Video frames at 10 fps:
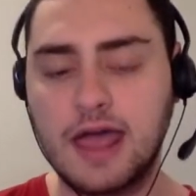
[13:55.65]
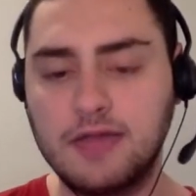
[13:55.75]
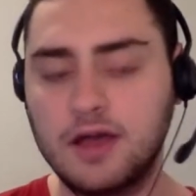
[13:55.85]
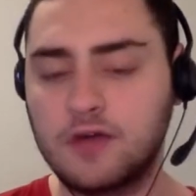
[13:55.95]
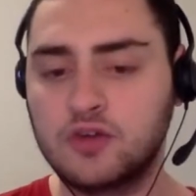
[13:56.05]

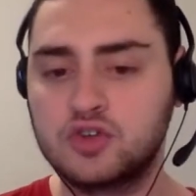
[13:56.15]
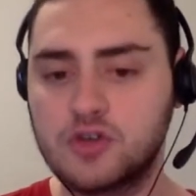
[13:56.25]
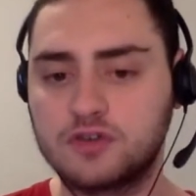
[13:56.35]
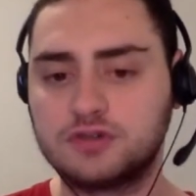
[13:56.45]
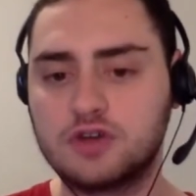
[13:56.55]
And they also
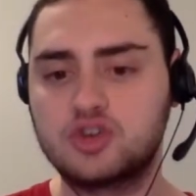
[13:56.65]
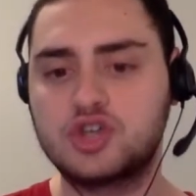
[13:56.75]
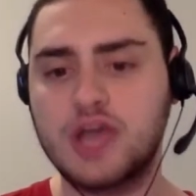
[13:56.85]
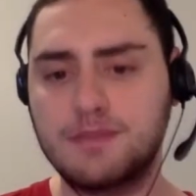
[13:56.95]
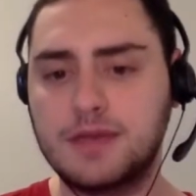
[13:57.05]
just
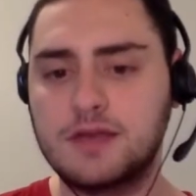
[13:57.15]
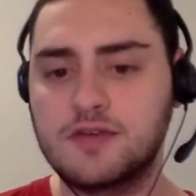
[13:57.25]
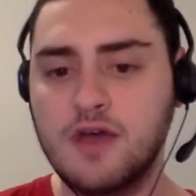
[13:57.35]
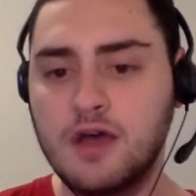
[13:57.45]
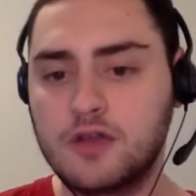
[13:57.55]
launched
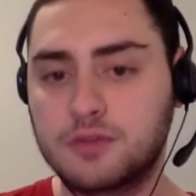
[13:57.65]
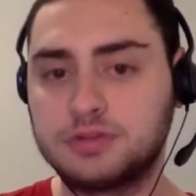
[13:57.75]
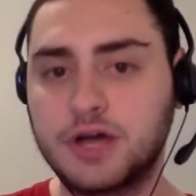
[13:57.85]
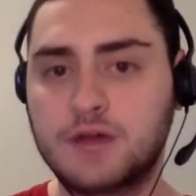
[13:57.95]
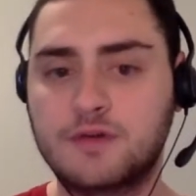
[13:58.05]
Champions, their
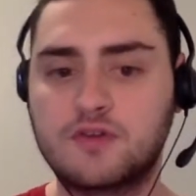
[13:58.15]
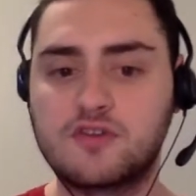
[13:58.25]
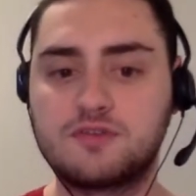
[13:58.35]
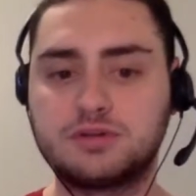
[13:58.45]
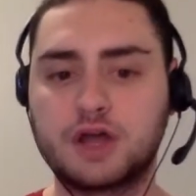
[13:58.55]
player
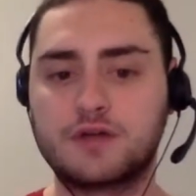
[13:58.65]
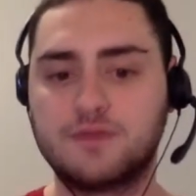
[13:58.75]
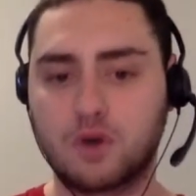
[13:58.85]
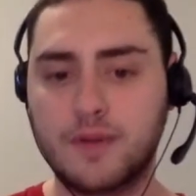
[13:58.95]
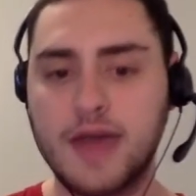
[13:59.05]
versus player
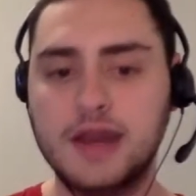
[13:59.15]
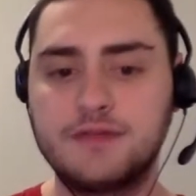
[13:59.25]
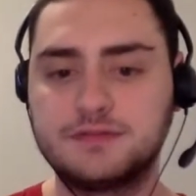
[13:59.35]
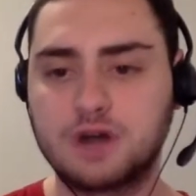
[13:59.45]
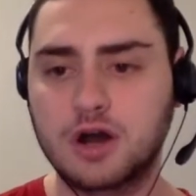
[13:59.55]
format
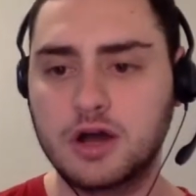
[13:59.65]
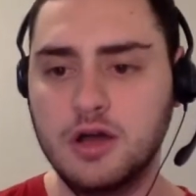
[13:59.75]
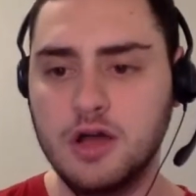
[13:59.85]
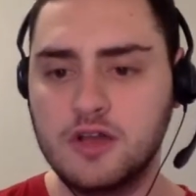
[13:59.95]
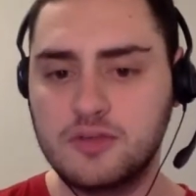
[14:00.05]
in Florida.
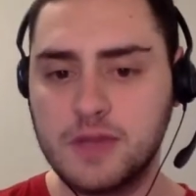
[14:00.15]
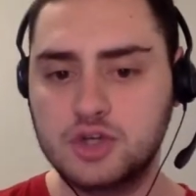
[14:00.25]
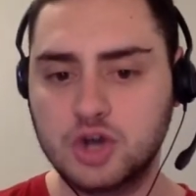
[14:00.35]
So make